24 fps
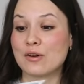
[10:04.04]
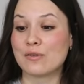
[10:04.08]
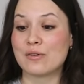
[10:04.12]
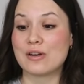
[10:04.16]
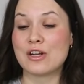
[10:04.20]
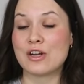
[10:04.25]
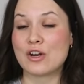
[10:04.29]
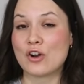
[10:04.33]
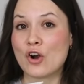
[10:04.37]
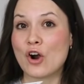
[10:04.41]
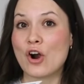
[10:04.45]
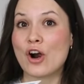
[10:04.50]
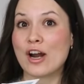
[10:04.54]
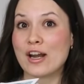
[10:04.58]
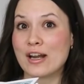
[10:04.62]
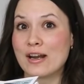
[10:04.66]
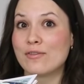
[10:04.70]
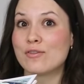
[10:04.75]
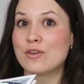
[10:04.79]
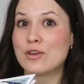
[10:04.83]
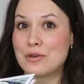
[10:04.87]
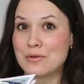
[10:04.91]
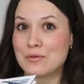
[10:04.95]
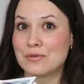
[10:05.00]
greeting card
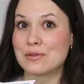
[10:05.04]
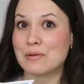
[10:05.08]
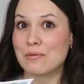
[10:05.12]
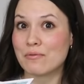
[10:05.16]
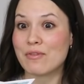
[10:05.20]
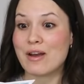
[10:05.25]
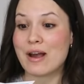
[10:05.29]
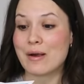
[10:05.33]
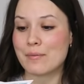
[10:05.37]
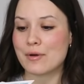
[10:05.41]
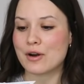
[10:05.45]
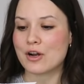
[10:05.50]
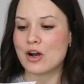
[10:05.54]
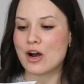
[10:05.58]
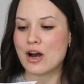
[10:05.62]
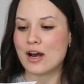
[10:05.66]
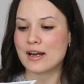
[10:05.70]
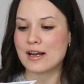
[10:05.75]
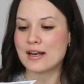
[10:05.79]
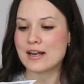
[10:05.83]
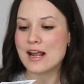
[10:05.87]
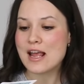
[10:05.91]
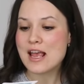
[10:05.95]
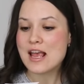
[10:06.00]
if you use some fabric
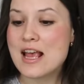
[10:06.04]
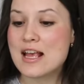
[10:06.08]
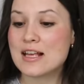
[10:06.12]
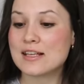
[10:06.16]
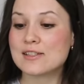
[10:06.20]
on it.